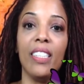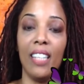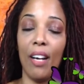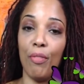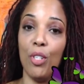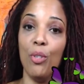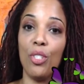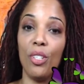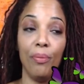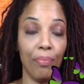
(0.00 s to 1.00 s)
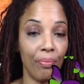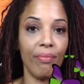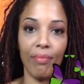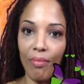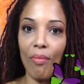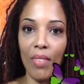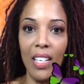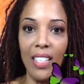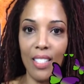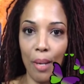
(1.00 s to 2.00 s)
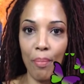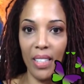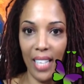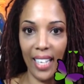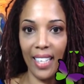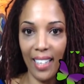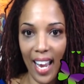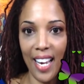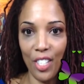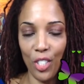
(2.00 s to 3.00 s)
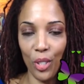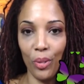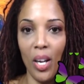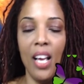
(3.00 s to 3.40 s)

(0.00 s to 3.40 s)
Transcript: a diffuser is something that can aid you.